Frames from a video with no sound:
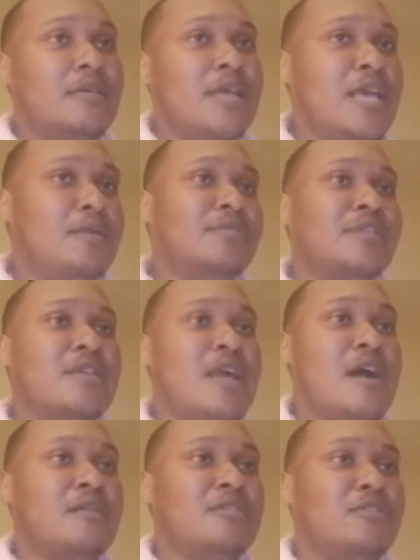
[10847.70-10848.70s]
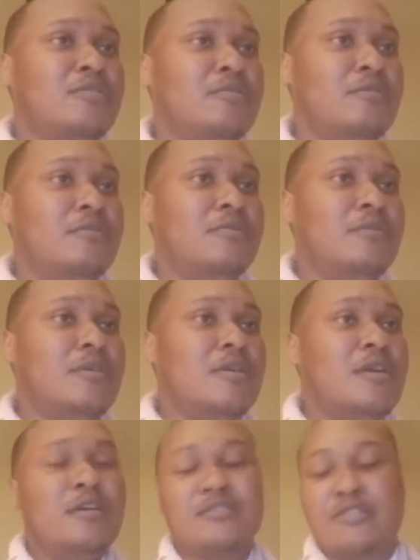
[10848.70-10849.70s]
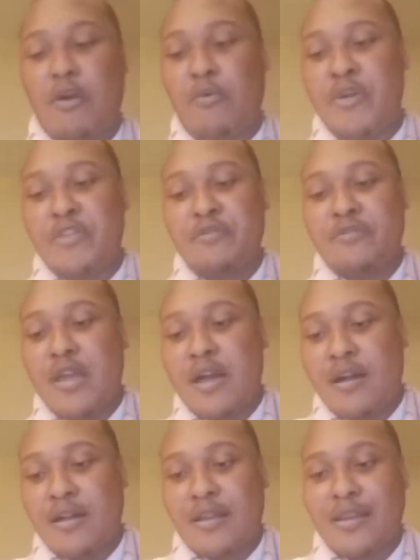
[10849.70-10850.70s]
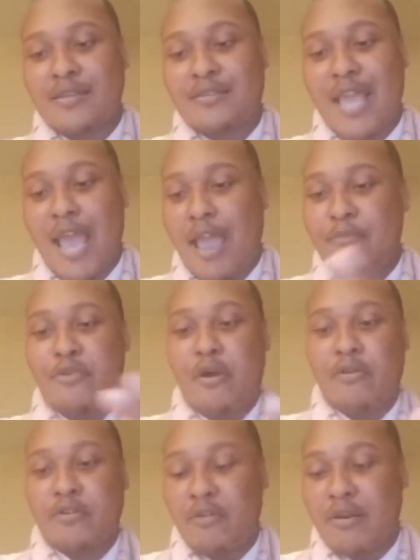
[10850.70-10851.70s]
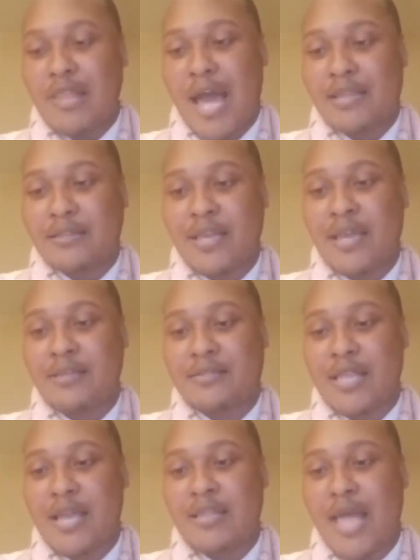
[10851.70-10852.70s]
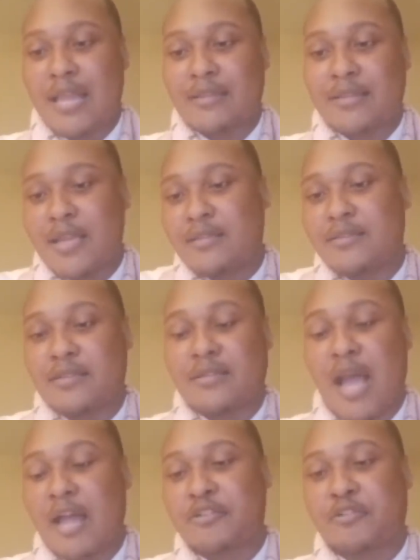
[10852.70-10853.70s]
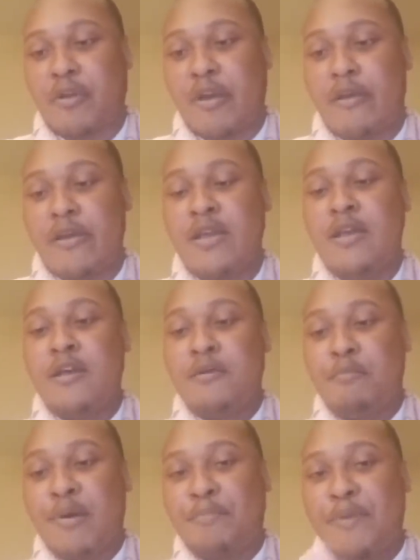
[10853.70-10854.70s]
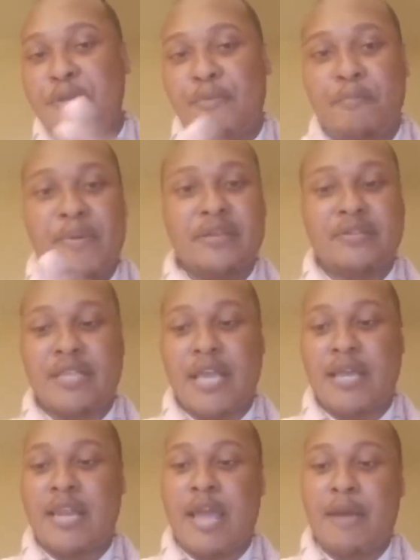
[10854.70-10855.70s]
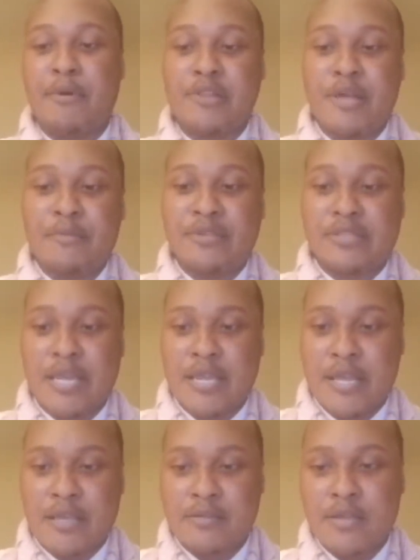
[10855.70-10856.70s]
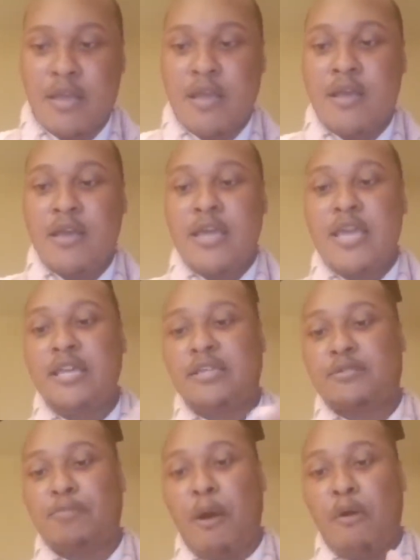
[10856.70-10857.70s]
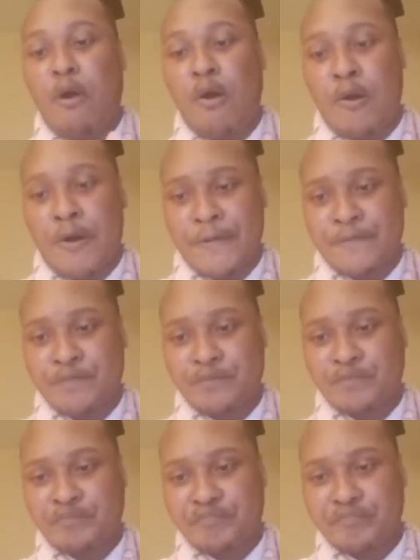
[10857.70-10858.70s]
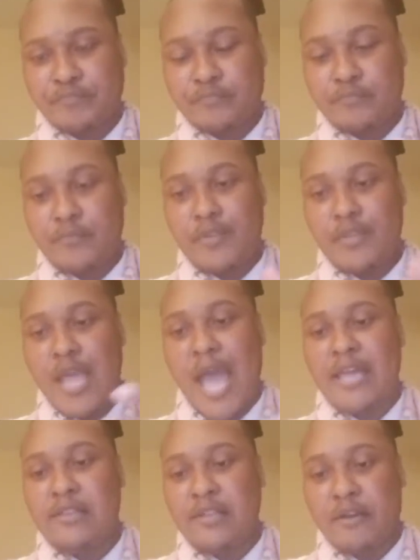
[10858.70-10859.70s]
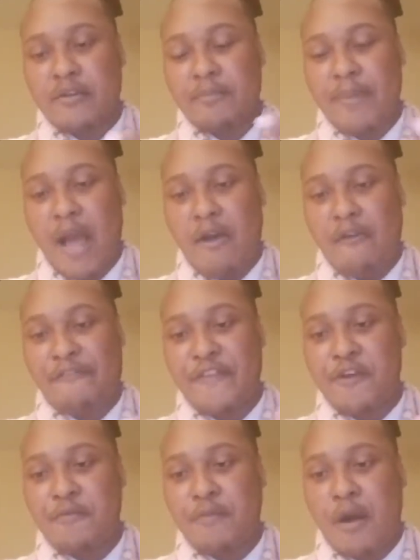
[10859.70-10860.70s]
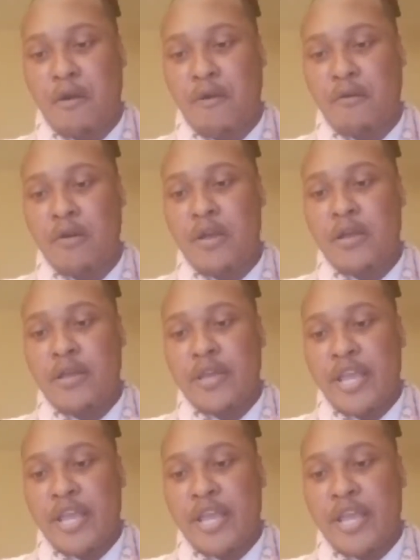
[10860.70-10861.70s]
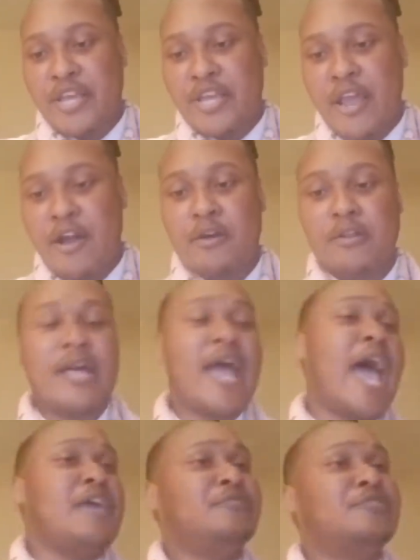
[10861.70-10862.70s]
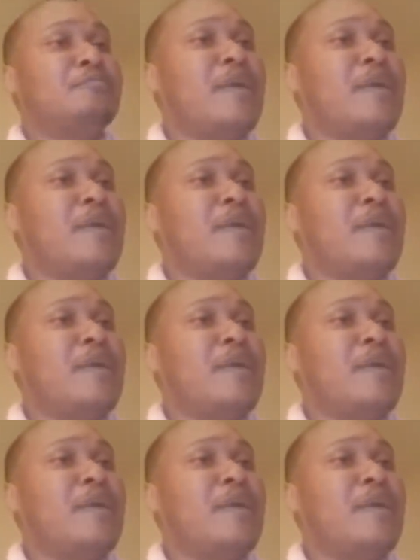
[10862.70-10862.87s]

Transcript: He was a young dude. So when you're young in this game, you're going to do a lot of things, say a lot of things that's contrary. But people been saying that. But let me say this. He spoke on how he learned about Fillmore in jail and how he was